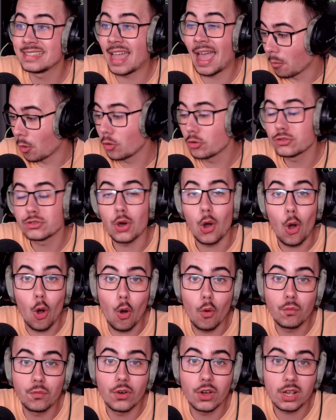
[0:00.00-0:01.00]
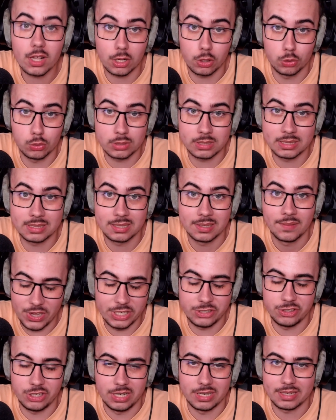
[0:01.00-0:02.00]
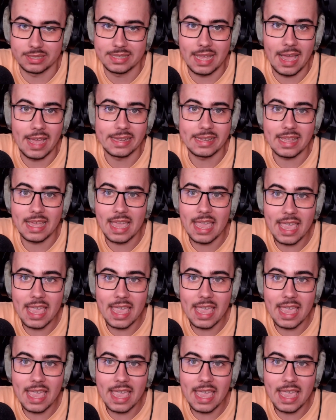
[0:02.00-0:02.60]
the most overlooked feature that